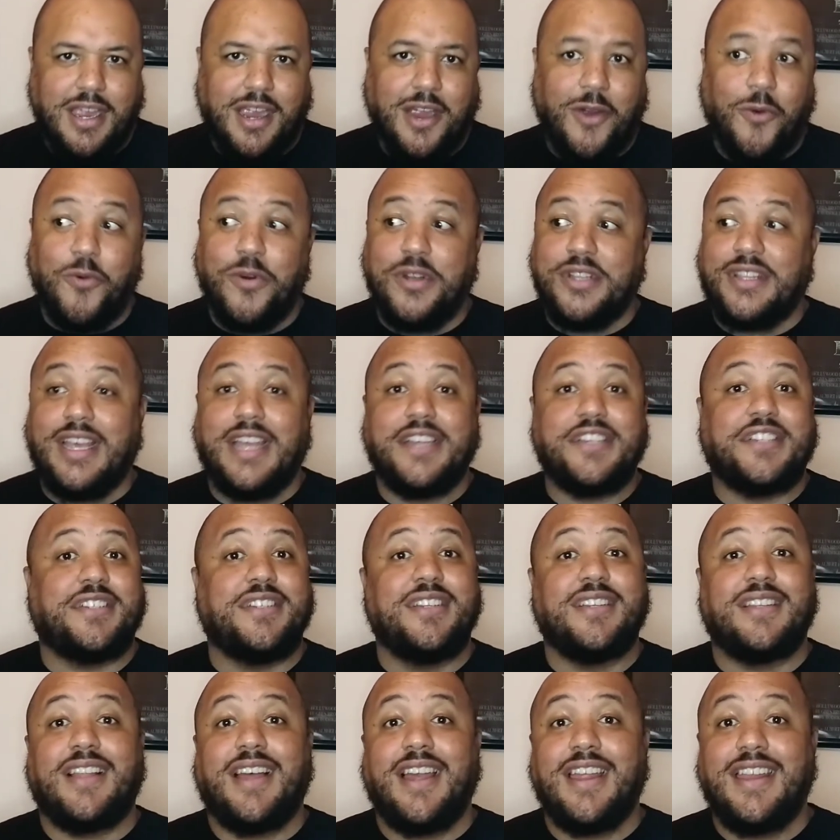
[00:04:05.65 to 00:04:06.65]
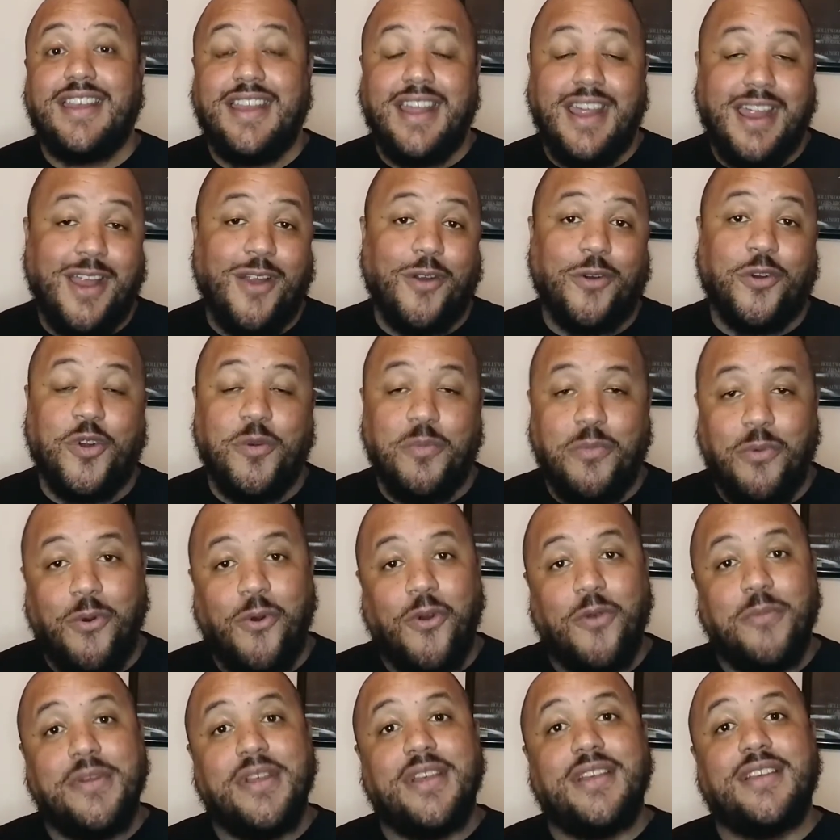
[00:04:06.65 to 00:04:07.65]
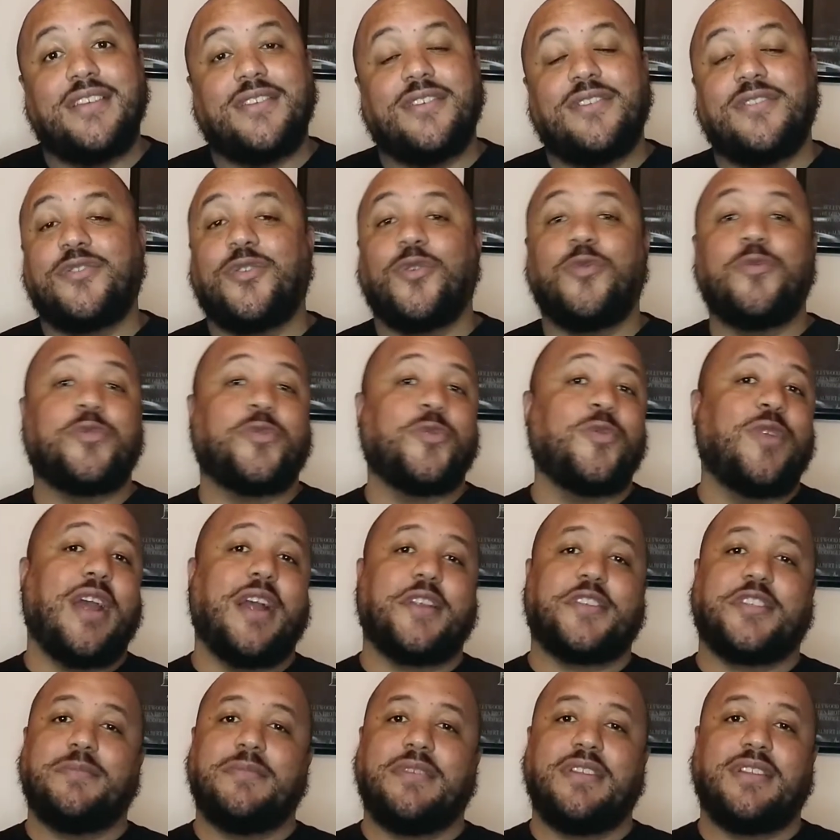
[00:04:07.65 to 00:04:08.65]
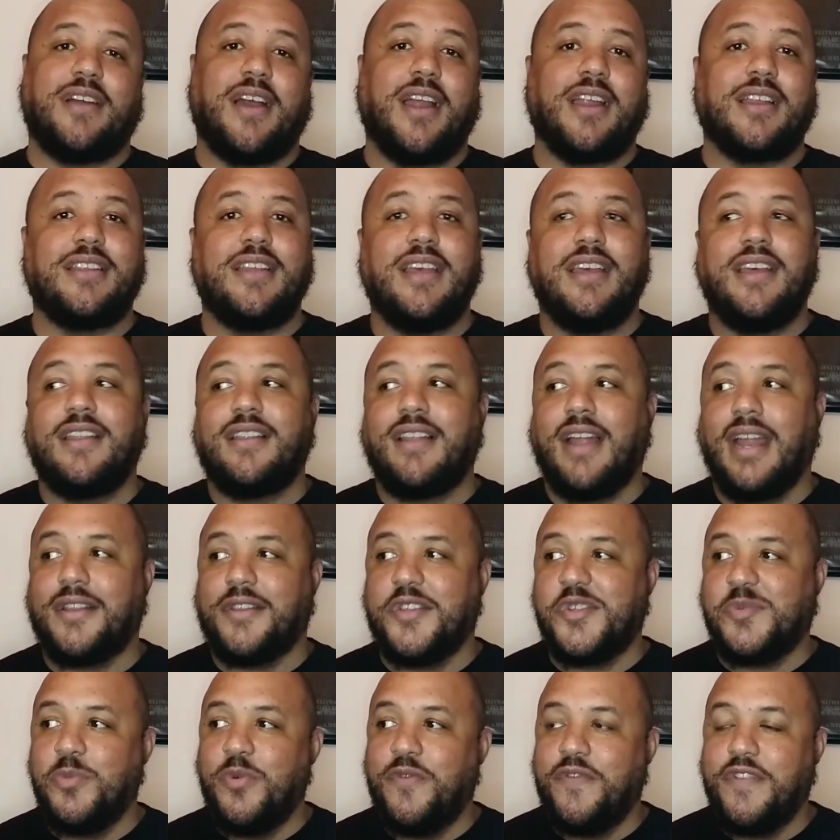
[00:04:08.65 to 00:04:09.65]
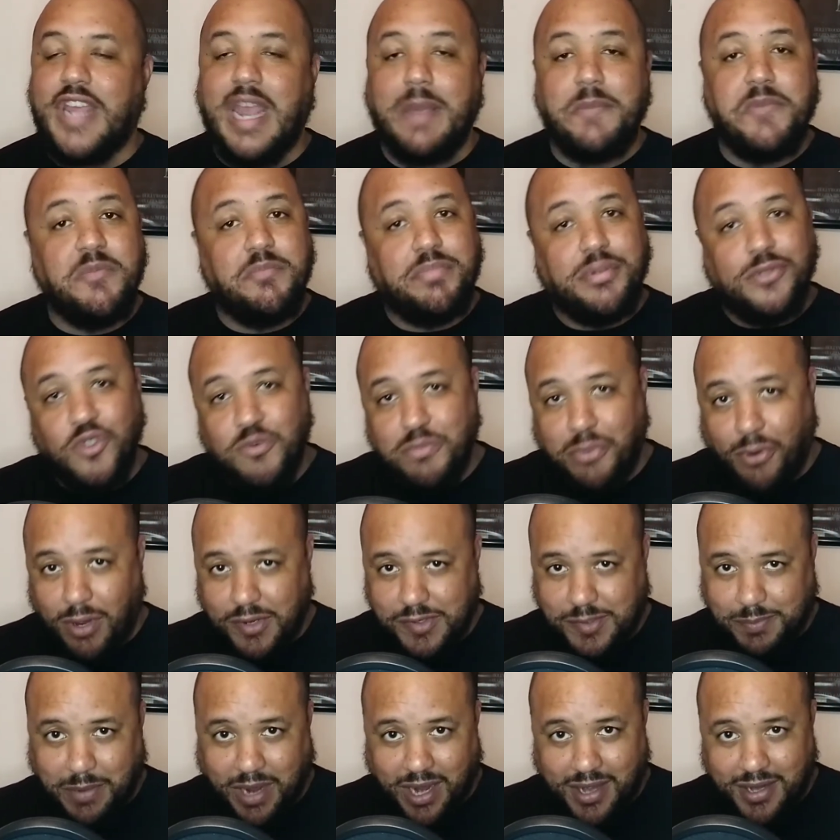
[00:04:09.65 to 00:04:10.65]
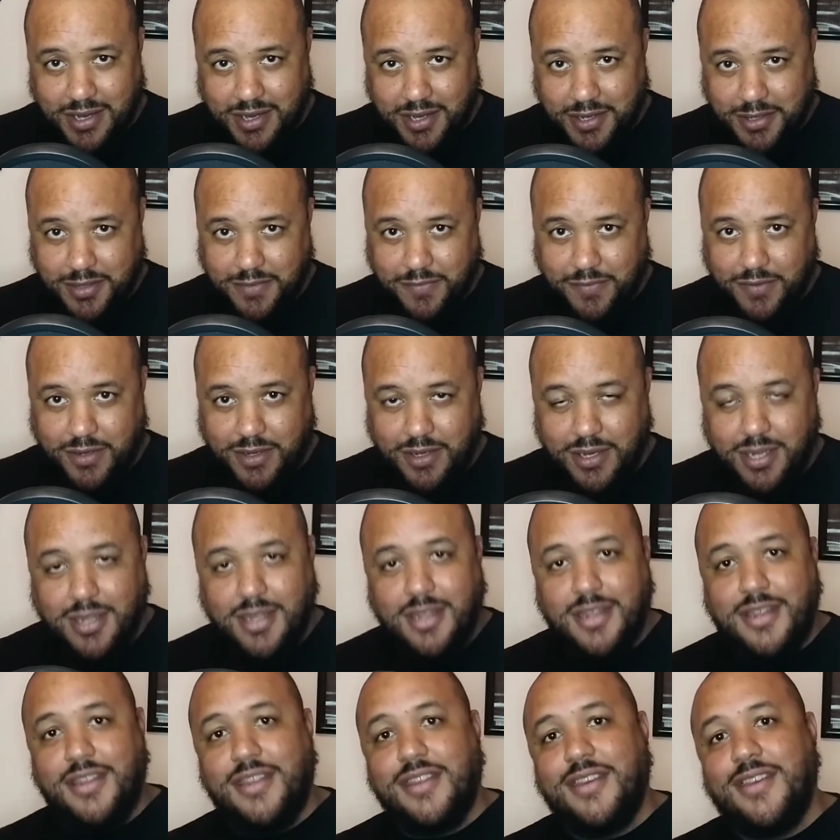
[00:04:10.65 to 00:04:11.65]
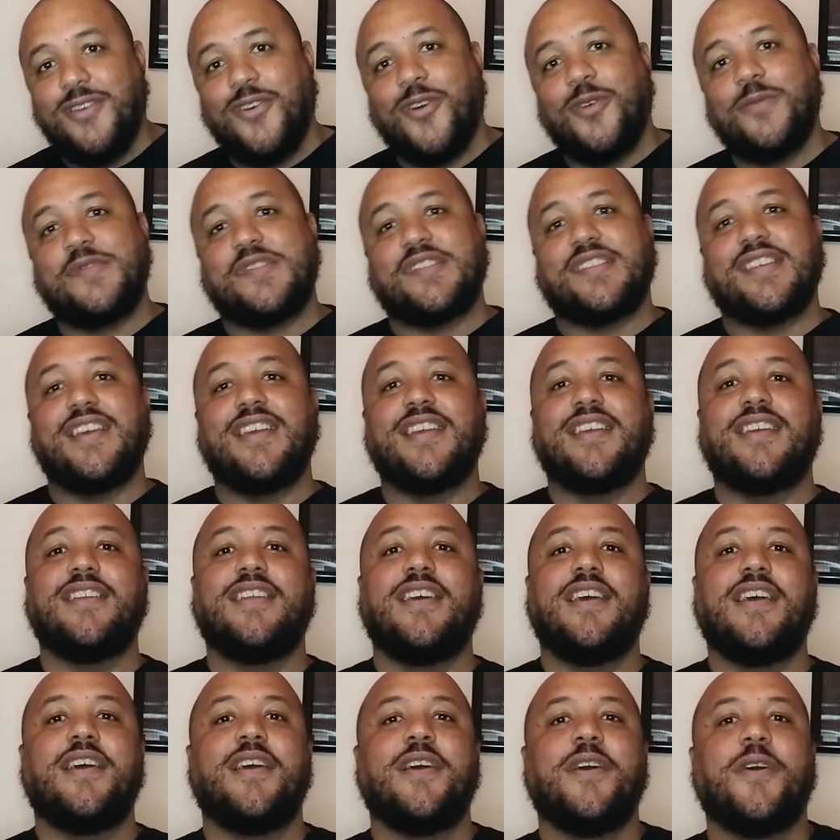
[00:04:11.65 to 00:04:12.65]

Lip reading: I want that shit like now. Come on, man. Don't do that to me. Like this movie gave me blue balls by the end of it. You know what I'm saying?